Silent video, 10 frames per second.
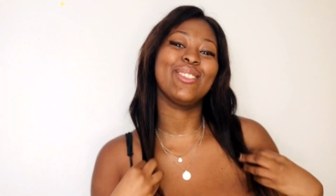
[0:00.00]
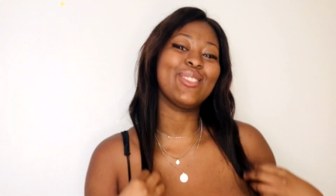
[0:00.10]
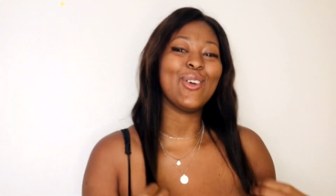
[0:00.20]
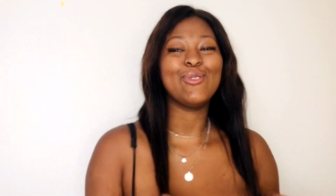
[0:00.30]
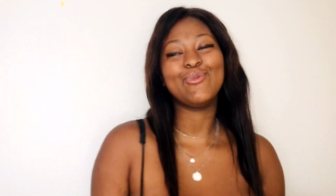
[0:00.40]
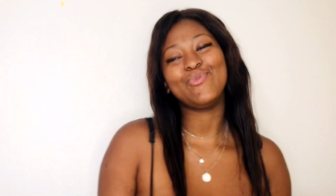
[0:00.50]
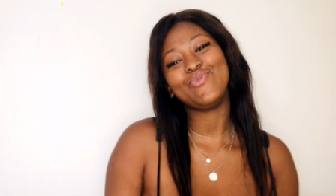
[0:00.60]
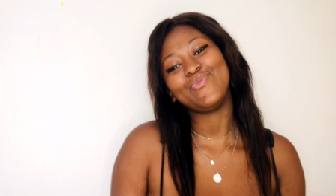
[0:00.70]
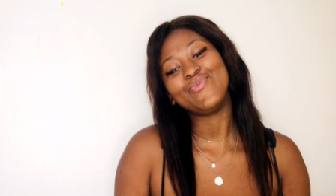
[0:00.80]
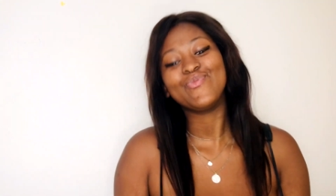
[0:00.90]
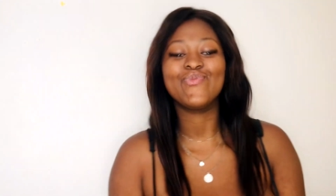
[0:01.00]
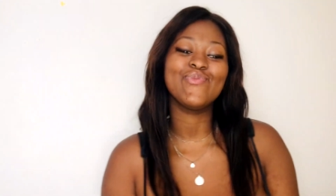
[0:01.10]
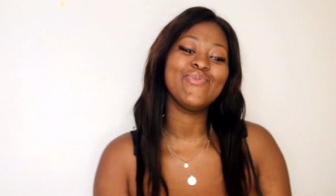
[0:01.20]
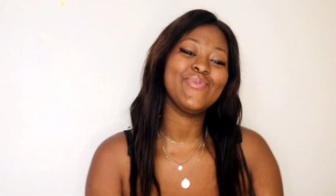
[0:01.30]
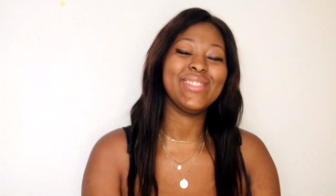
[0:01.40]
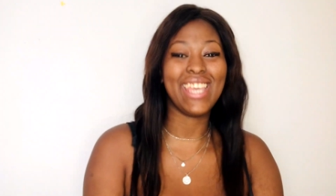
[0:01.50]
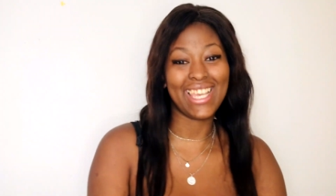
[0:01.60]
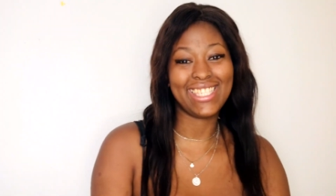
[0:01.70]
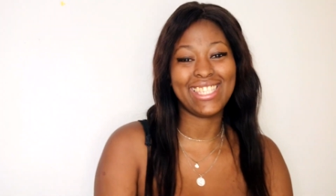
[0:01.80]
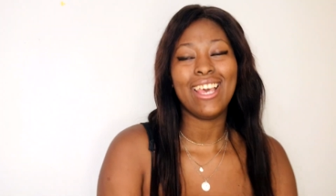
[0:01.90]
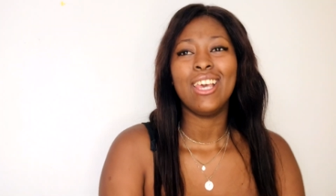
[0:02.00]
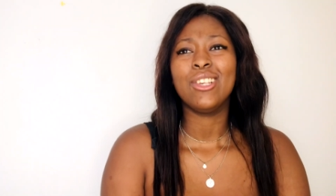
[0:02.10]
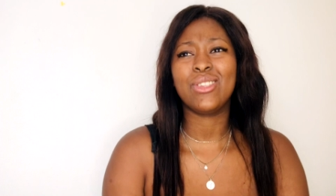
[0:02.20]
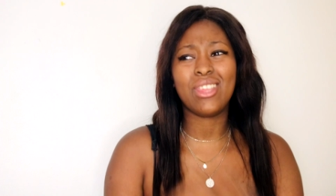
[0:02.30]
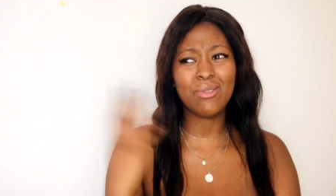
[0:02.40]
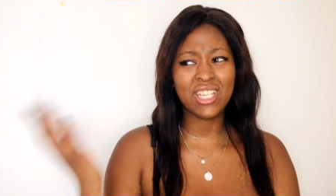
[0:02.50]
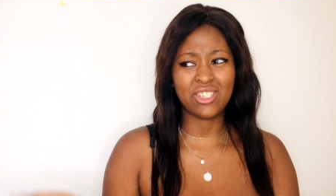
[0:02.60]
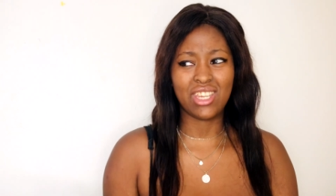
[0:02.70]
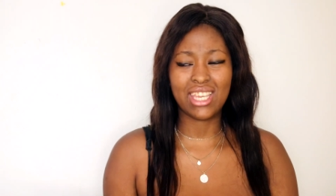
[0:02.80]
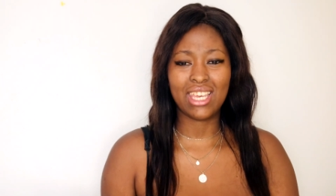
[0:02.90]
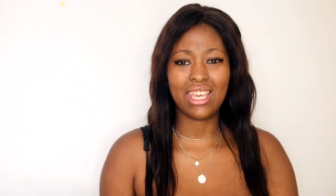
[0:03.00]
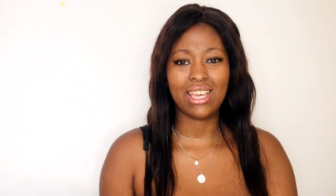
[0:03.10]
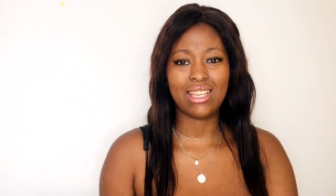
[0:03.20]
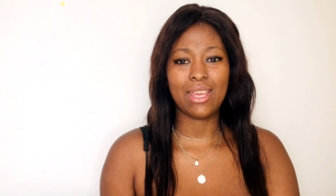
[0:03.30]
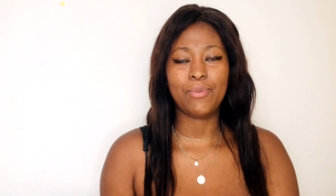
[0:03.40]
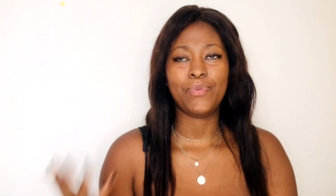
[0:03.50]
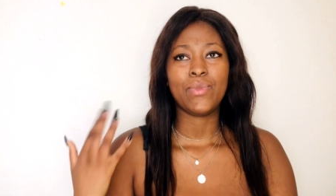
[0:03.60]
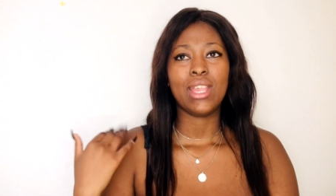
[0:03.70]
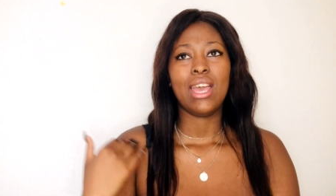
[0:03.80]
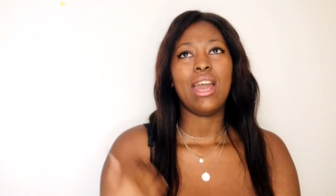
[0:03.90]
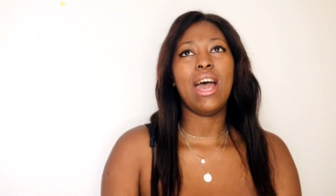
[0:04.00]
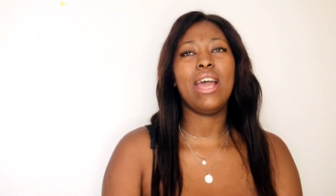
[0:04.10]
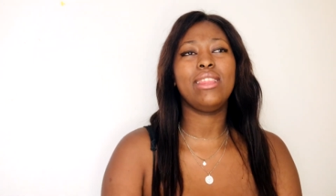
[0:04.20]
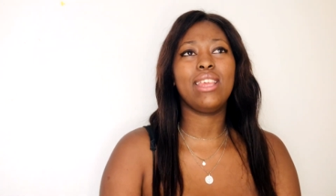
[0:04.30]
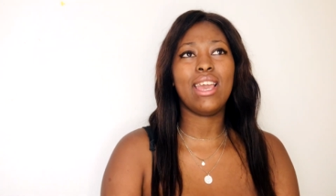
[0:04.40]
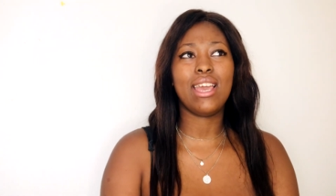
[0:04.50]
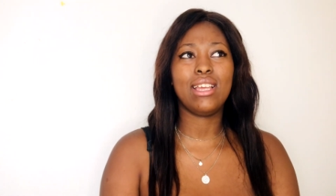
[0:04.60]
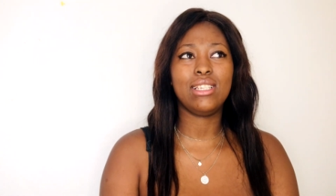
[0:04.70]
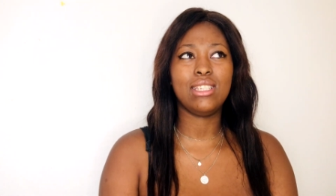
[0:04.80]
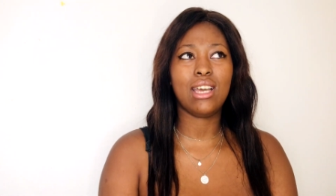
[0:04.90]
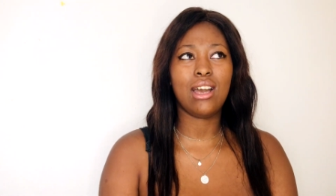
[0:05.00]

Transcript: So yes. So they were drinking and then